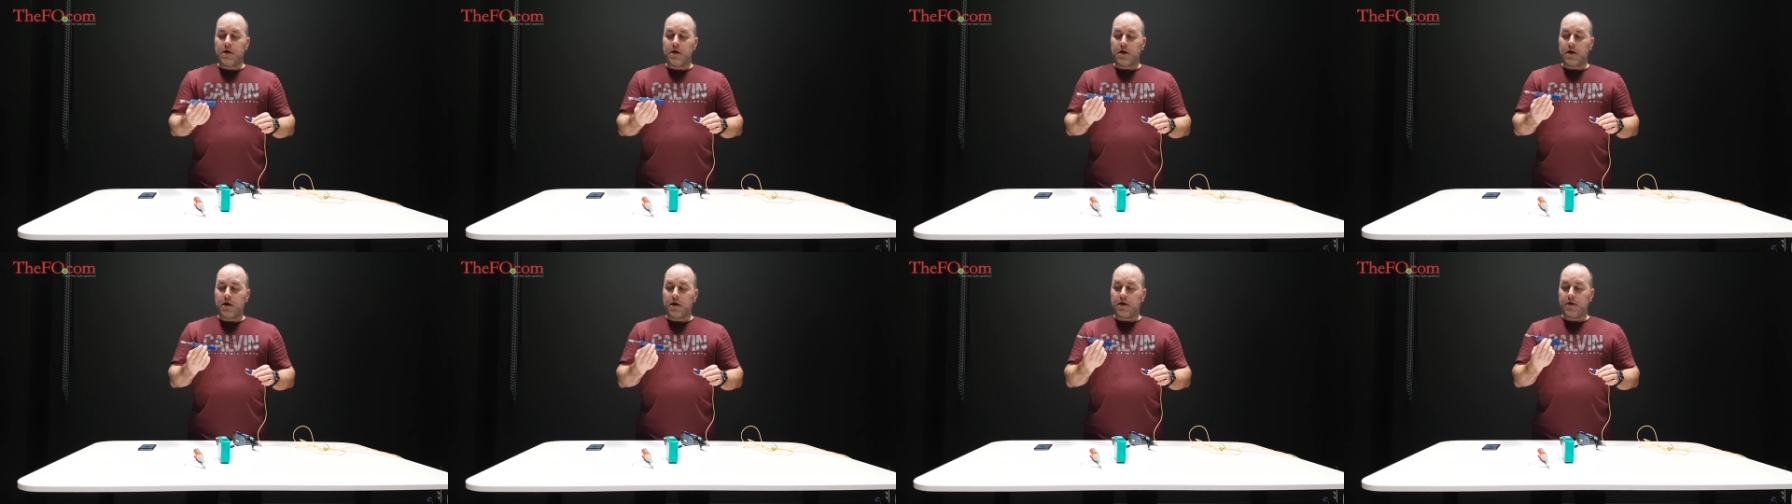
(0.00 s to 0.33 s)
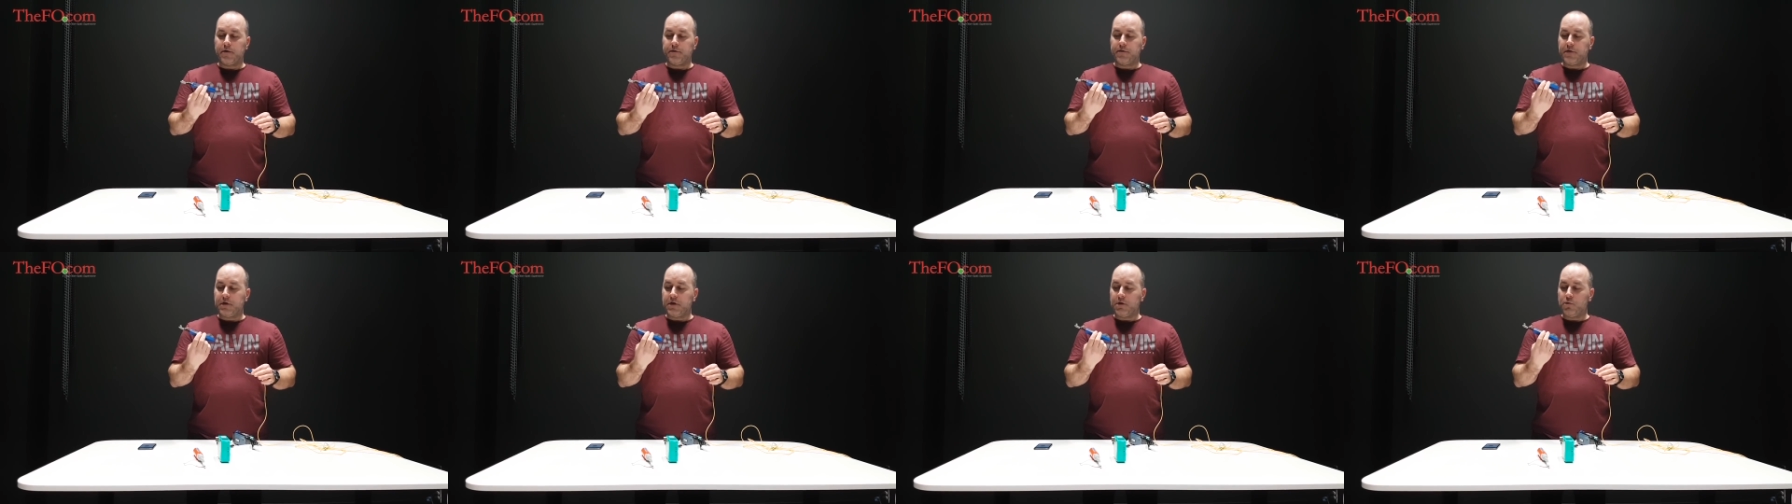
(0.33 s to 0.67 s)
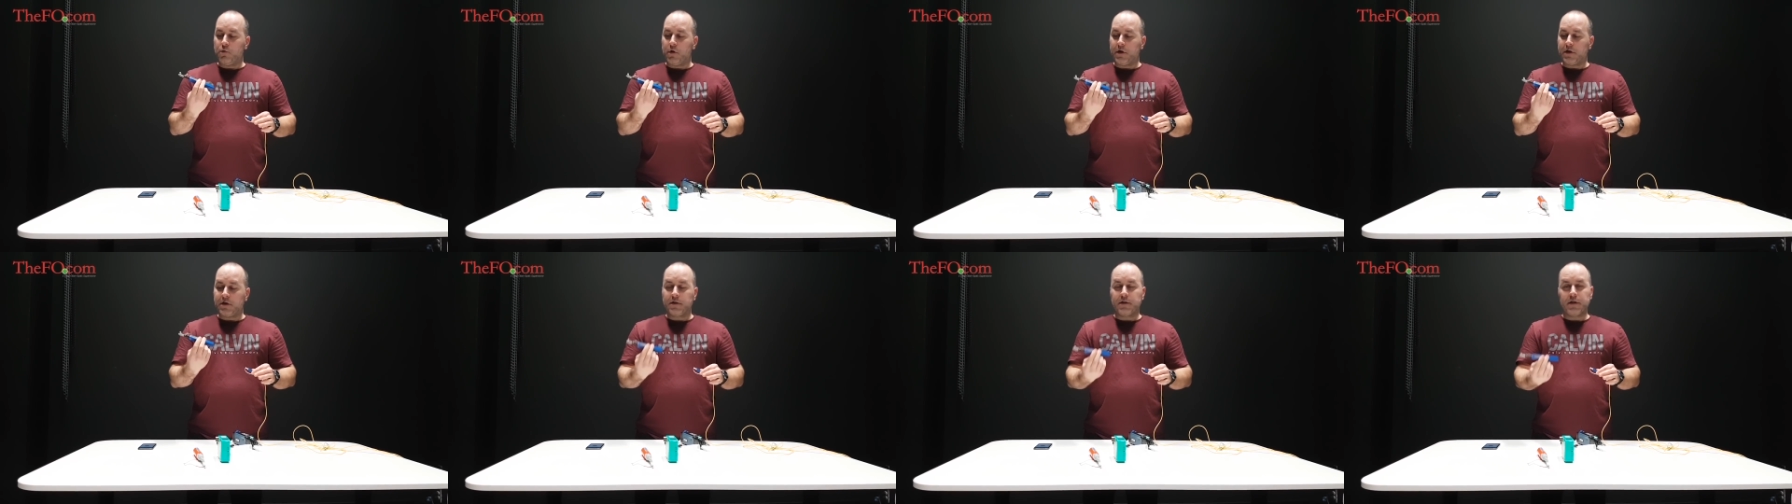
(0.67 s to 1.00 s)
uh, the
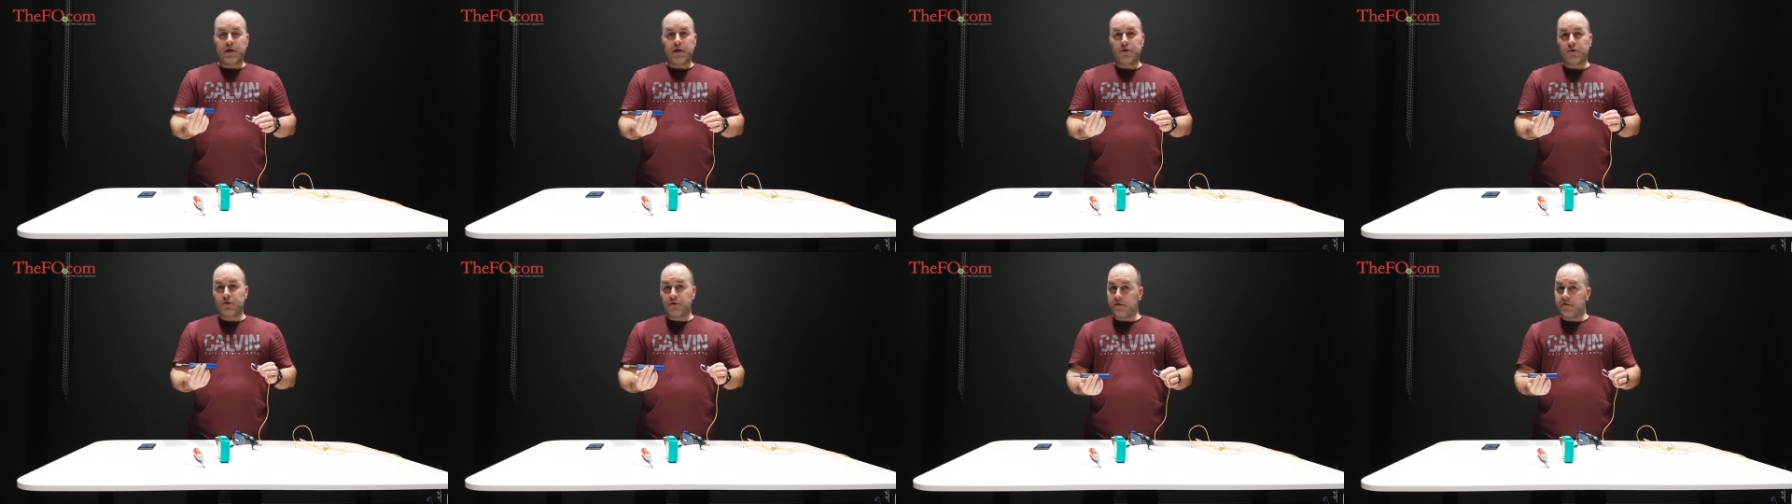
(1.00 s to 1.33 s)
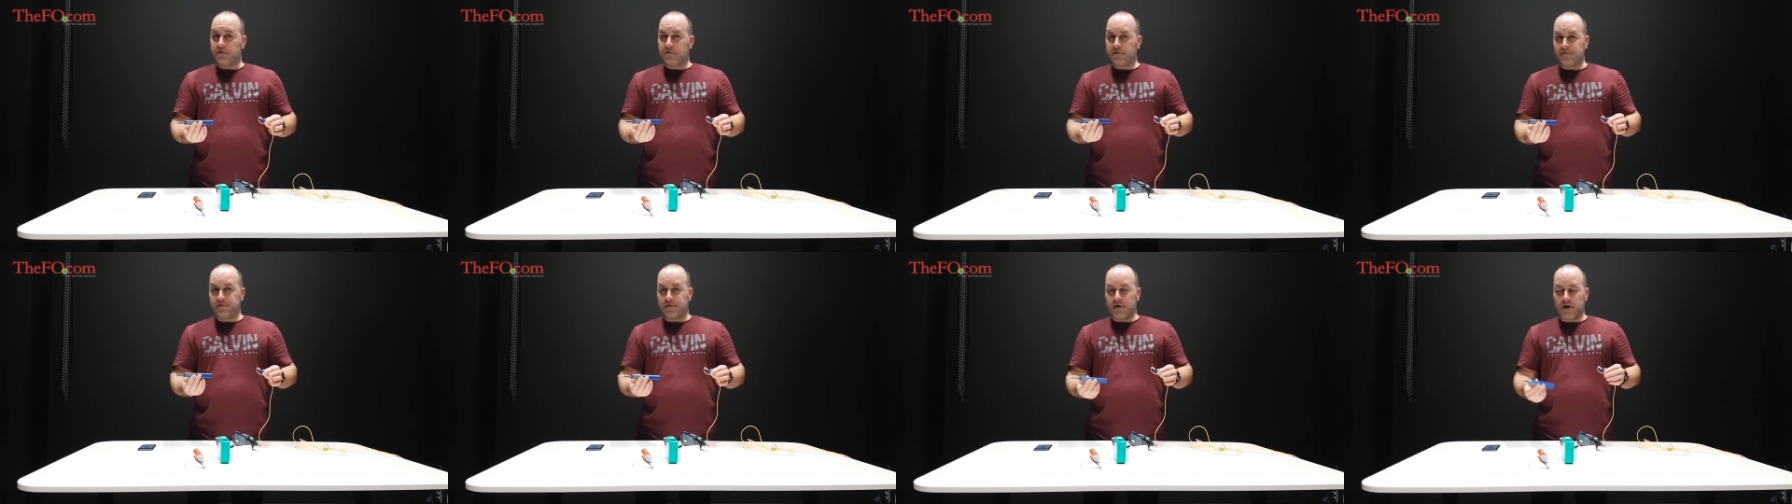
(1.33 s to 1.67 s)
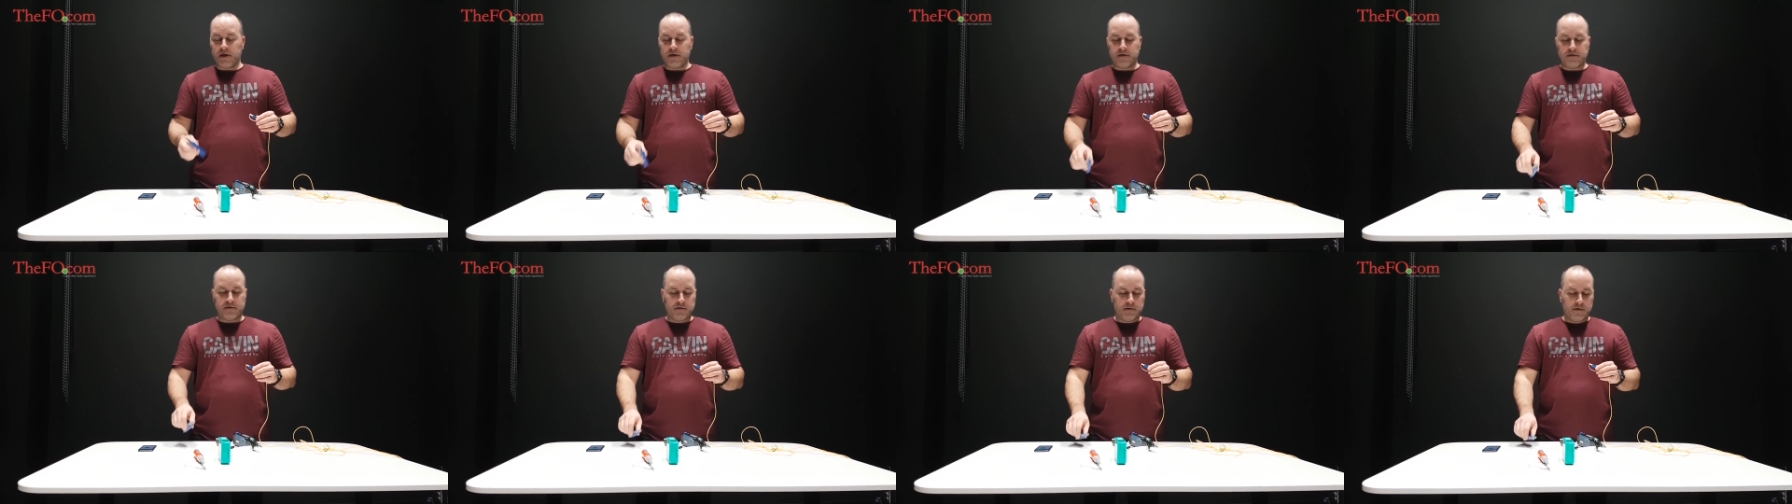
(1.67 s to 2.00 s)
one click should
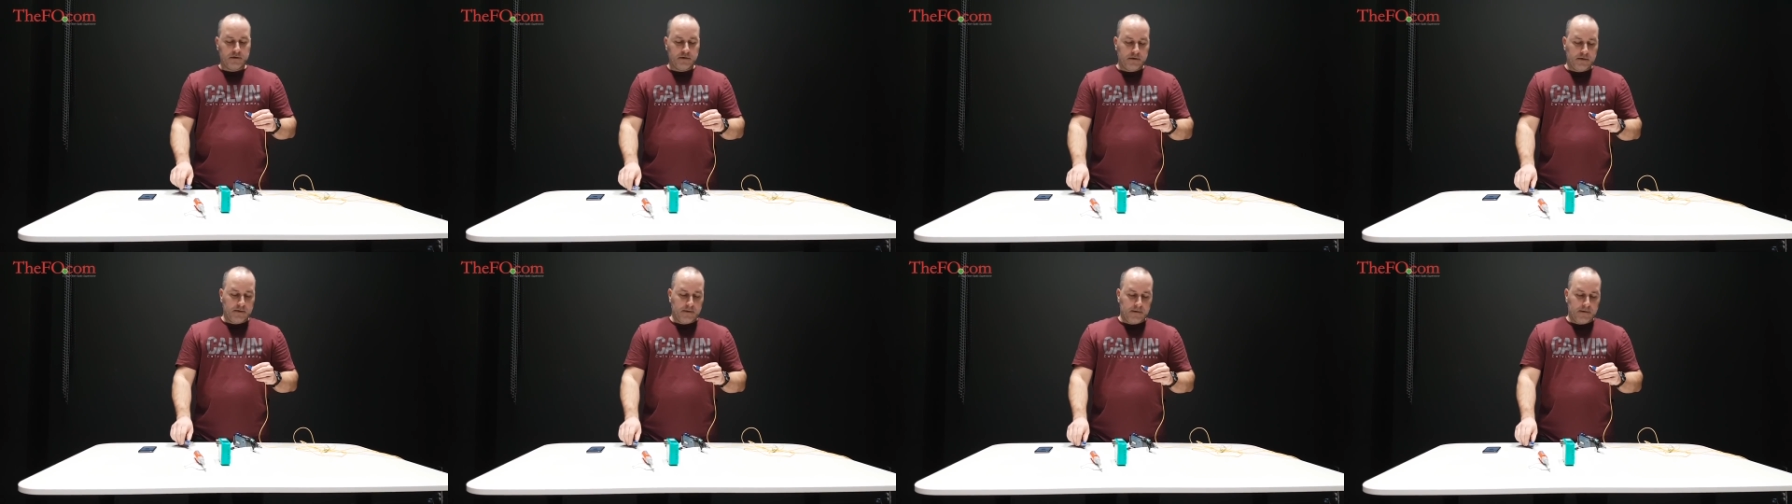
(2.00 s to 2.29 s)
suffice.